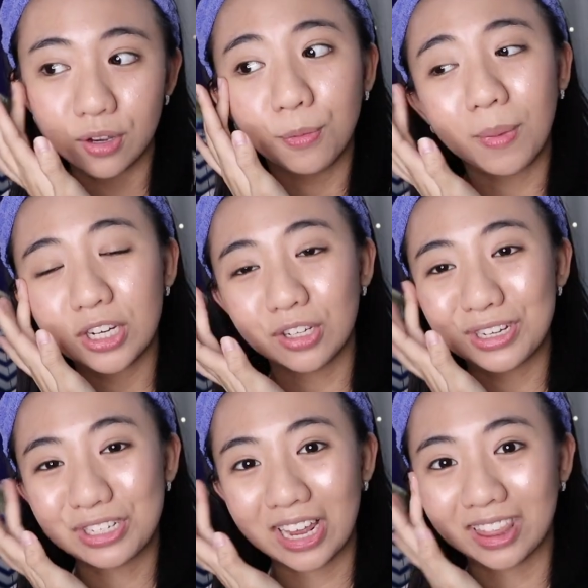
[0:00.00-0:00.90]
so make sure
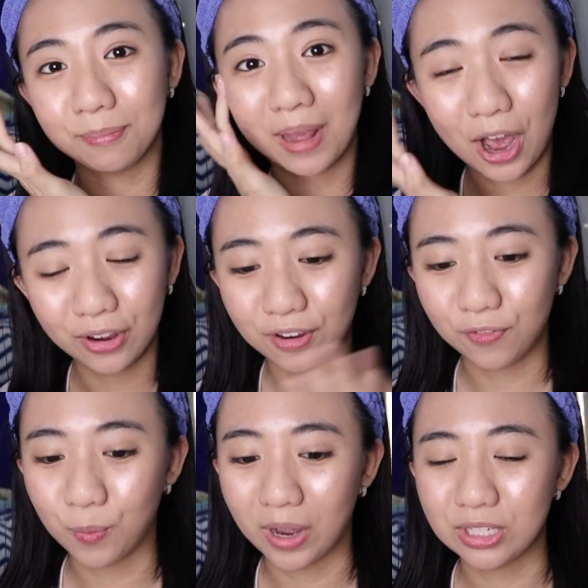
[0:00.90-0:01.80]
to check them out
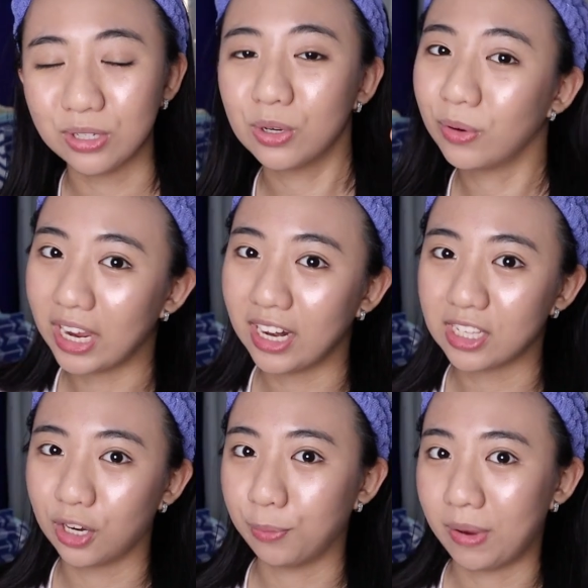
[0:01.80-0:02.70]
if you want to donate
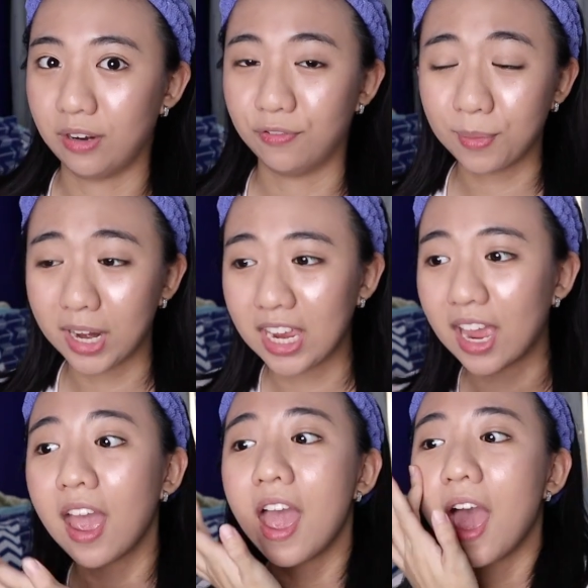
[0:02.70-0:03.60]
a certain amount of money